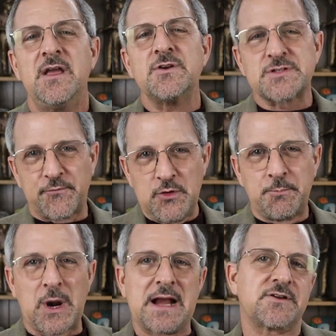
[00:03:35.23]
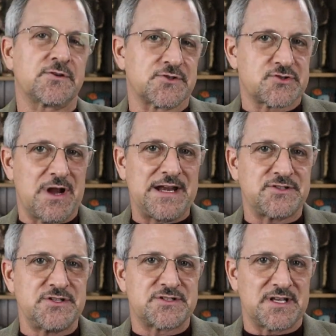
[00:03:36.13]
Here's a few practical
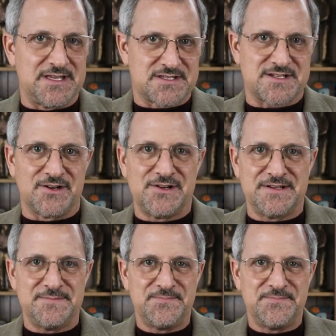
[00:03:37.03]
strategies to get started.